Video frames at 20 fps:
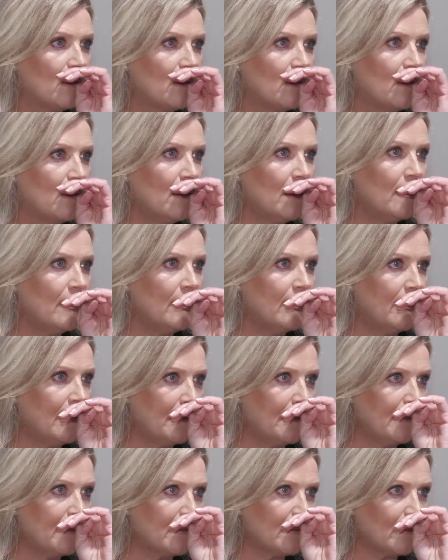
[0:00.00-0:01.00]

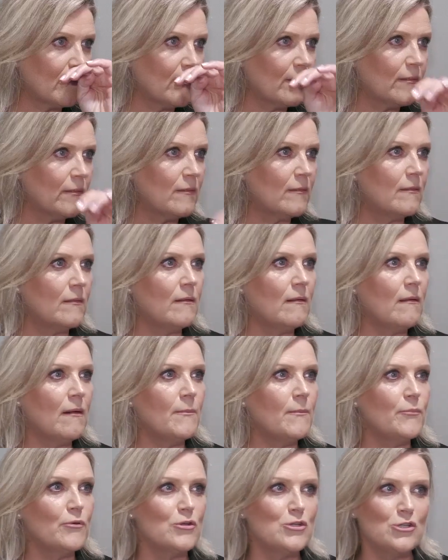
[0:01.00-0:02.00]
And
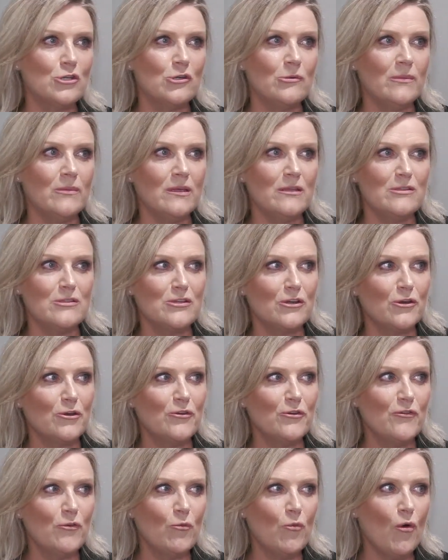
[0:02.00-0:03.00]
I'm presuming
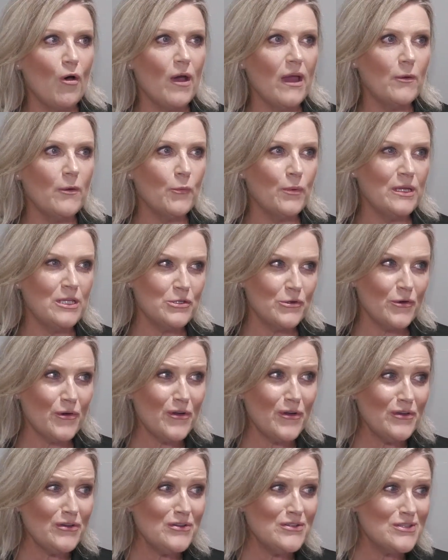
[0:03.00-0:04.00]
Dover white
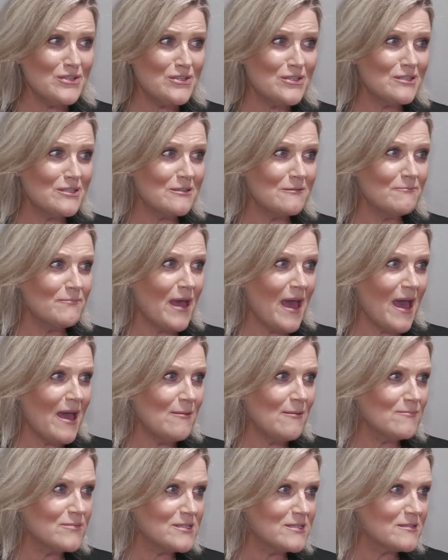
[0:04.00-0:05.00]
windows,
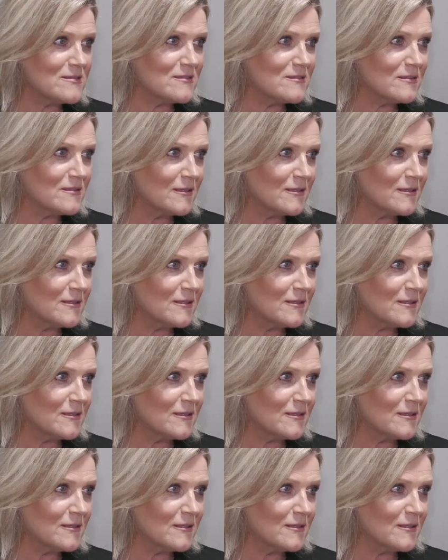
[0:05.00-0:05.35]
perhaps?